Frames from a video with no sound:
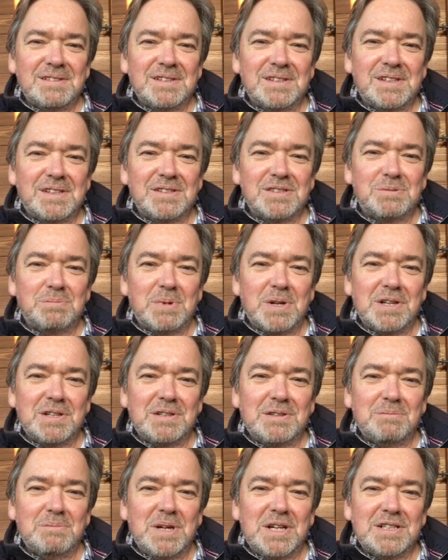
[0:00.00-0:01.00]
I think it's
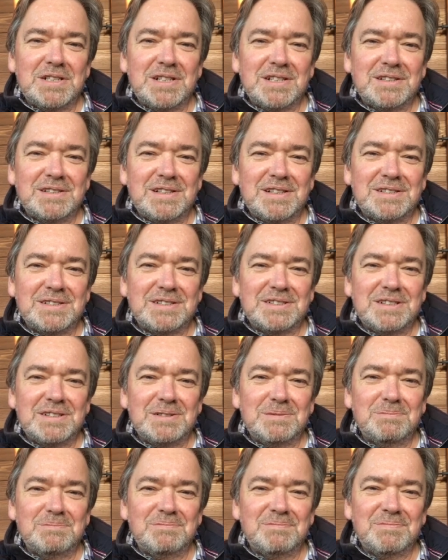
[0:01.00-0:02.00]
Brennan Manning that
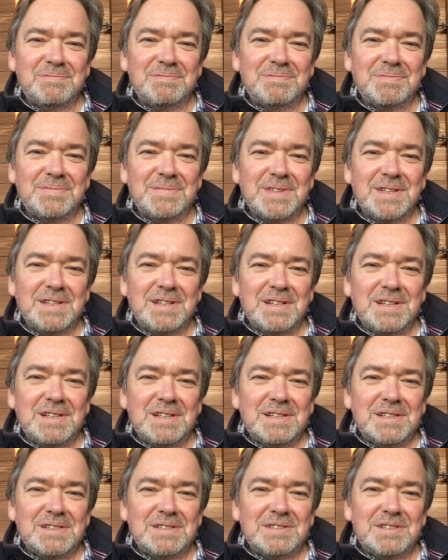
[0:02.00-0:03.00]

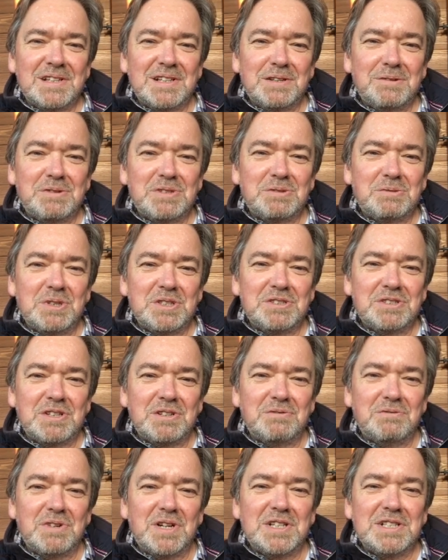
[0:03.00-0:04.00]
said he was once
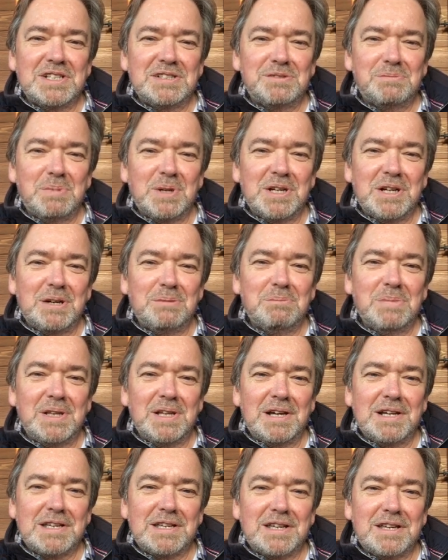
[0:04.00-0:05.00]
advised by a
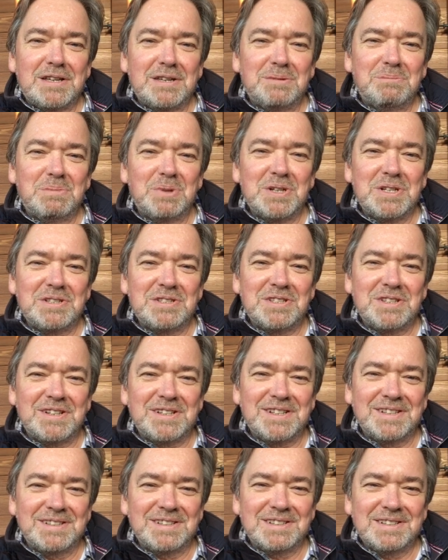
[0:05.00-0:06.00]
black
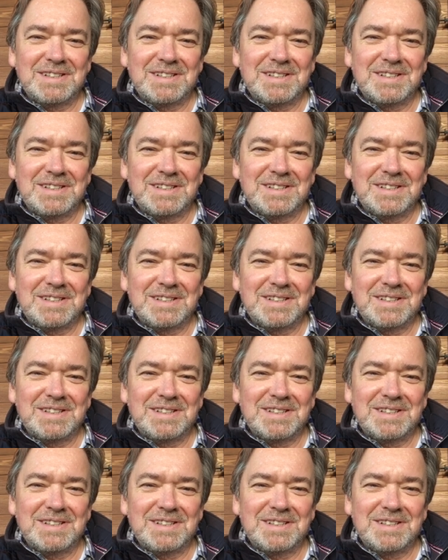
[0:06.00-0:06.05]
preacher,